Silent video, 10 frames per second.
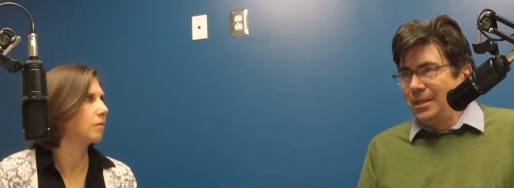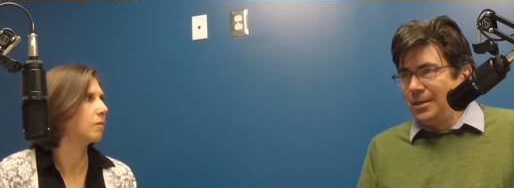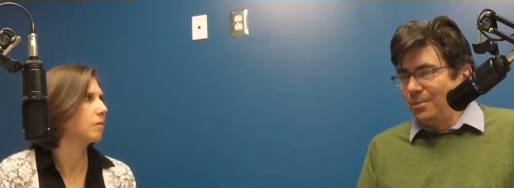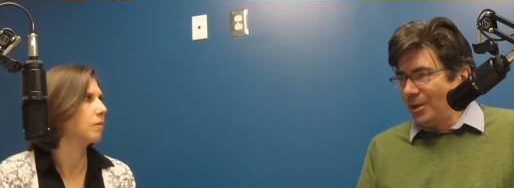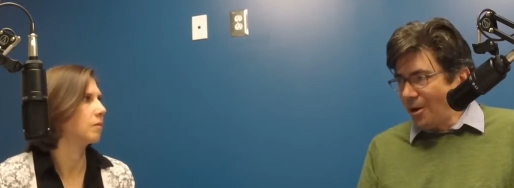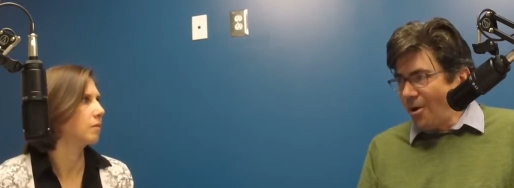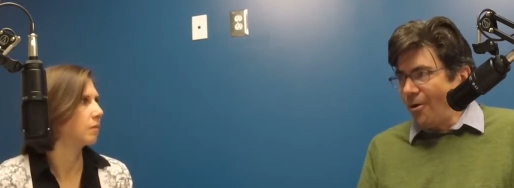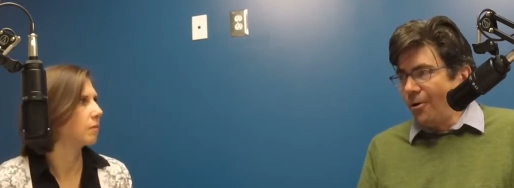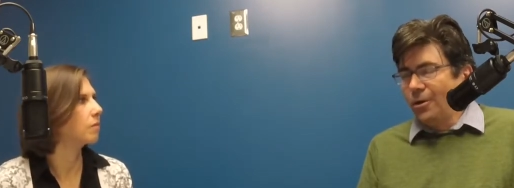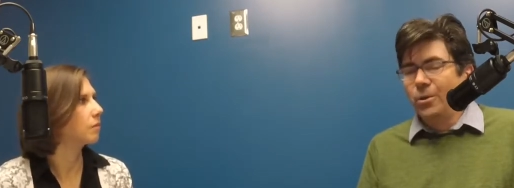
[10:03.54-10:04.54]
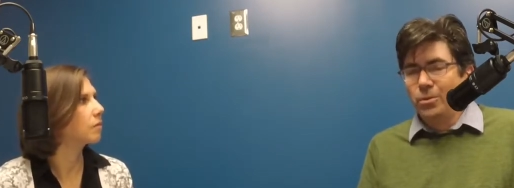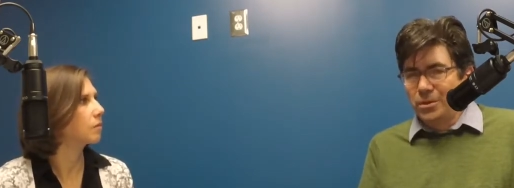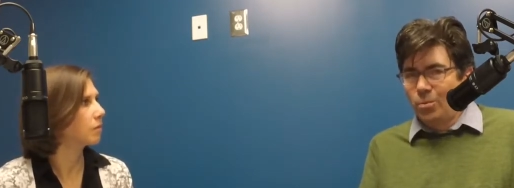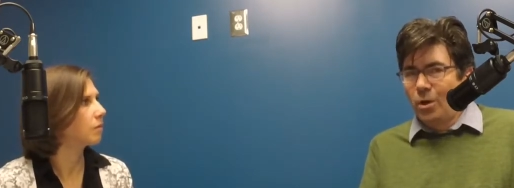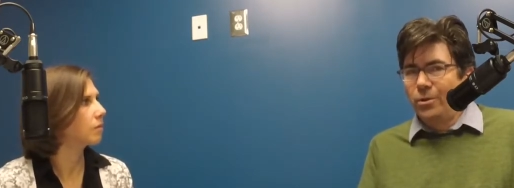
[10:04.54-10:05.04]
Speaker 1: Ian McHarg, who
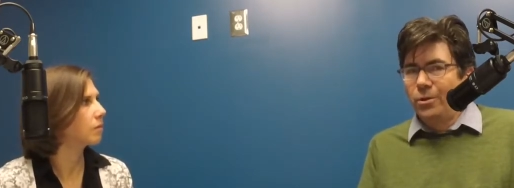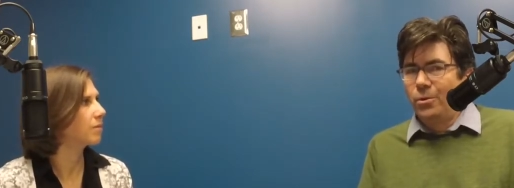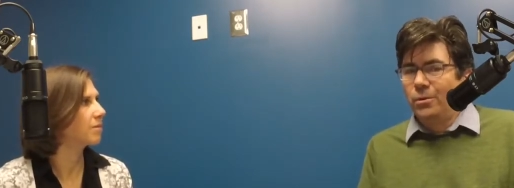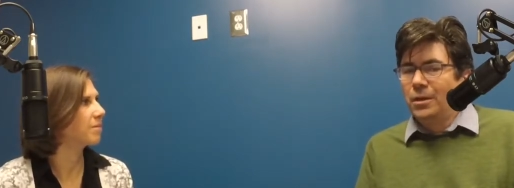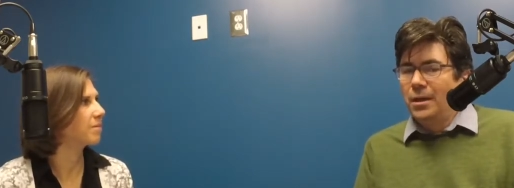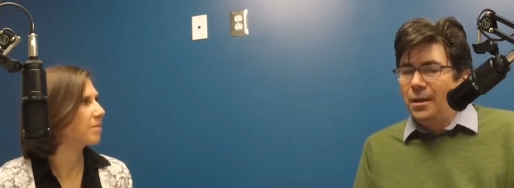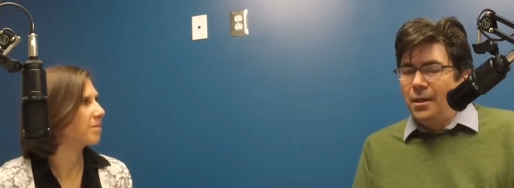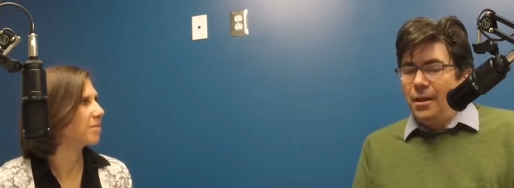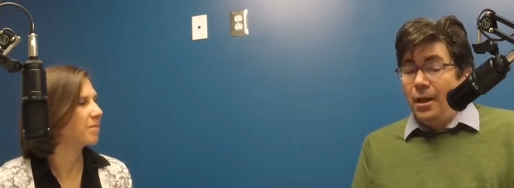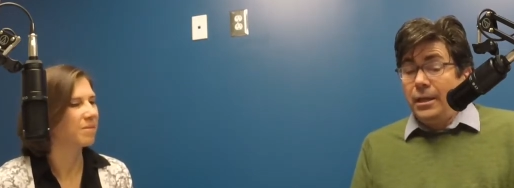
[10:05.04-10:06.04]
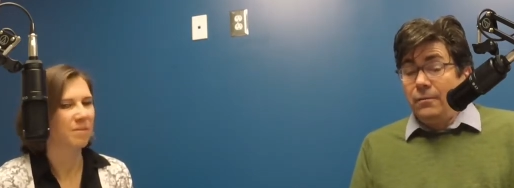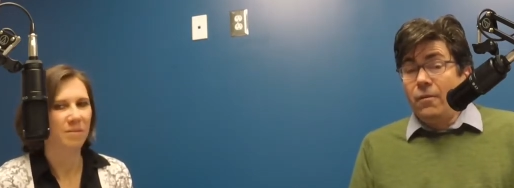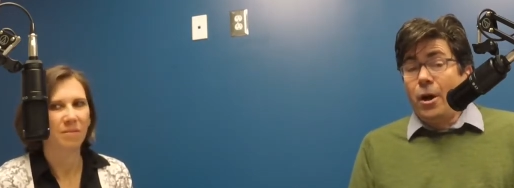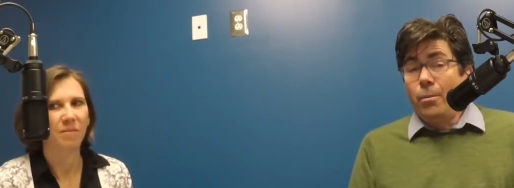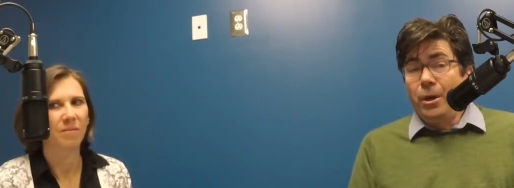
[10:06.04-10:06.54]
was a well known
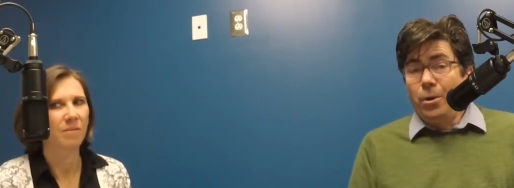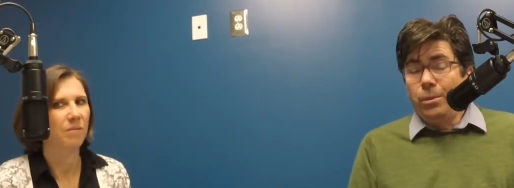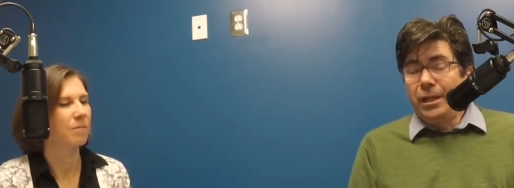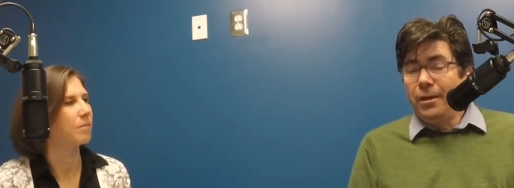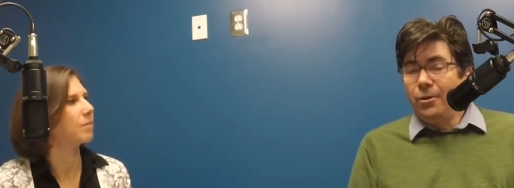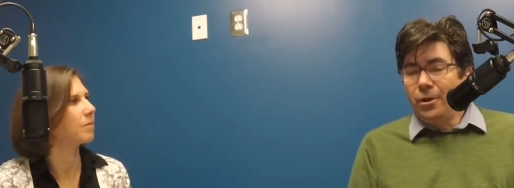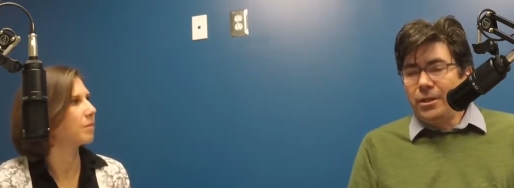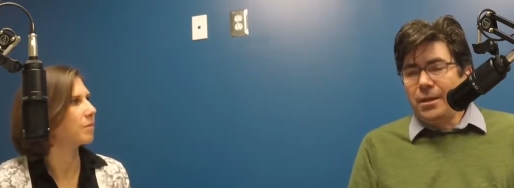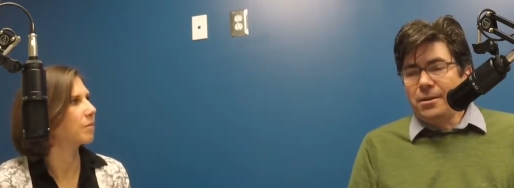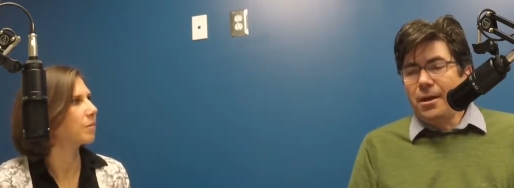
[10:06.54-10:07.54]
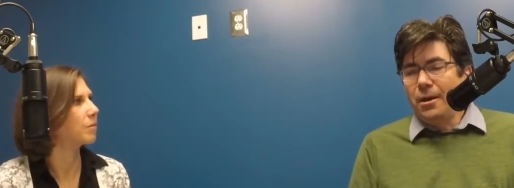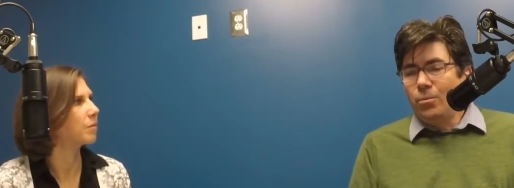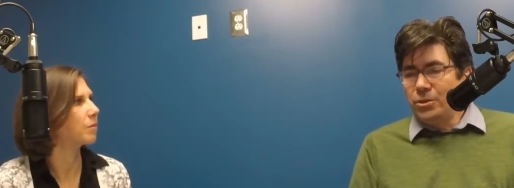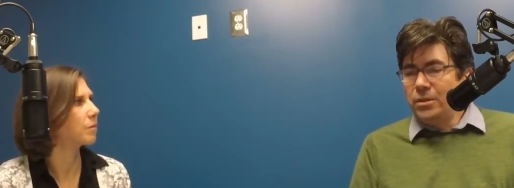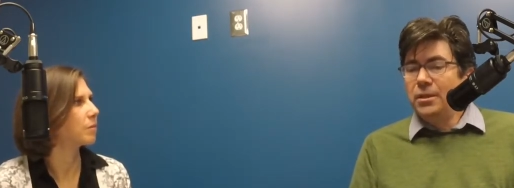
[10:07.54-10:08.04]
environmental planner at that
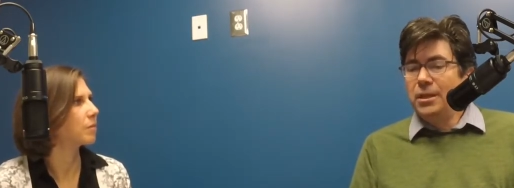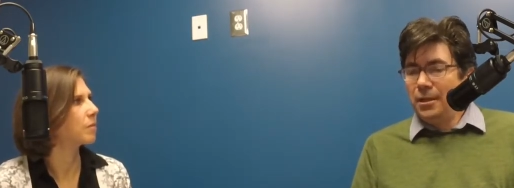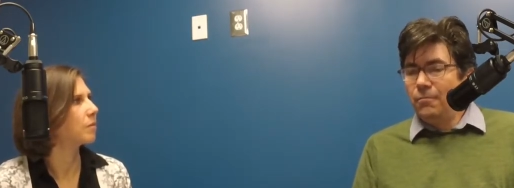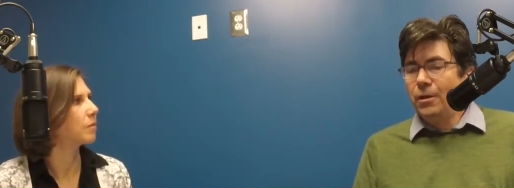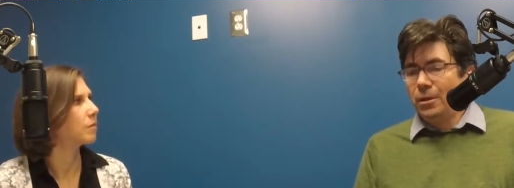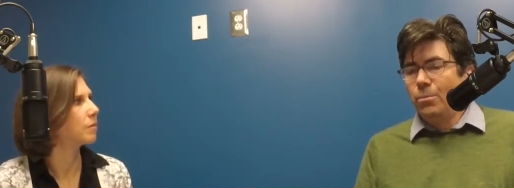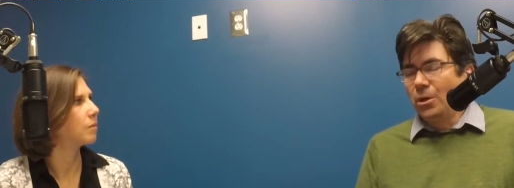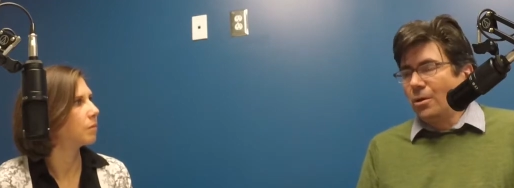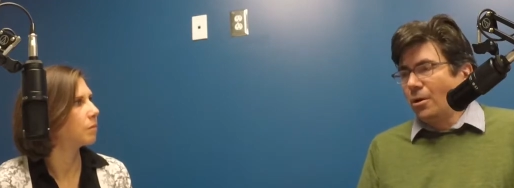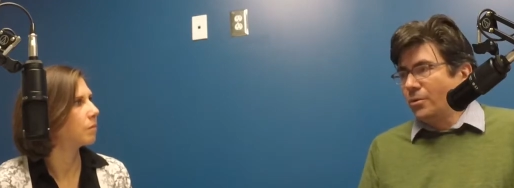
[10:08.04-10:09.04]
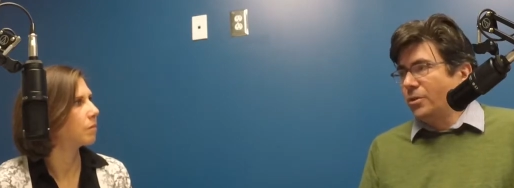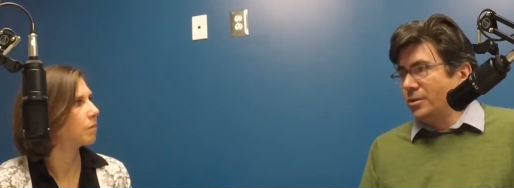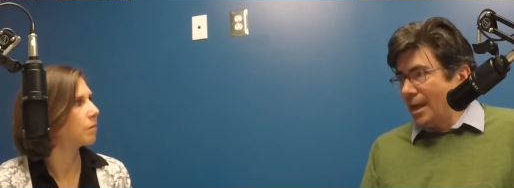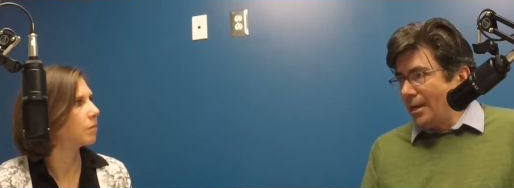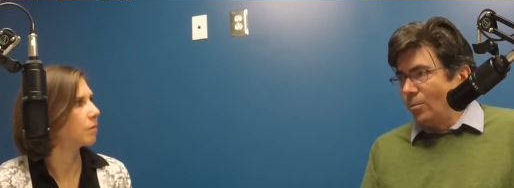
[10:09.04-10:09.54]
time, was that he had written a book called
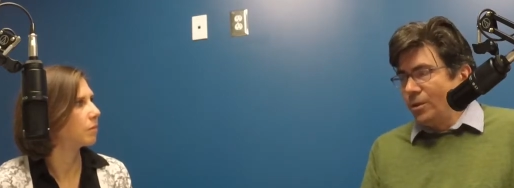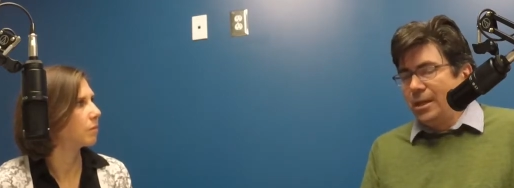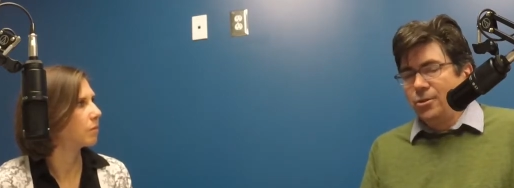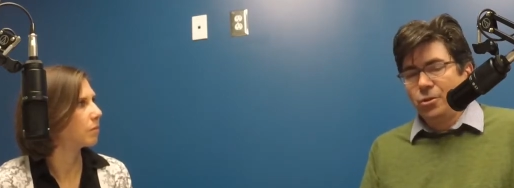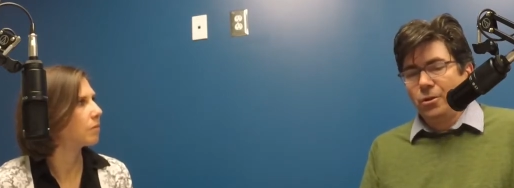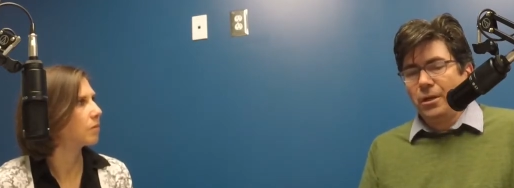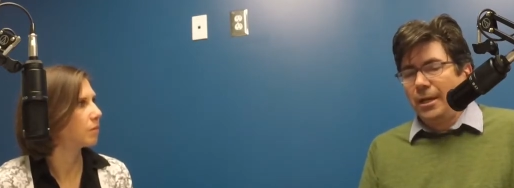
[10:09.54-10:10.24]
Design with Nature.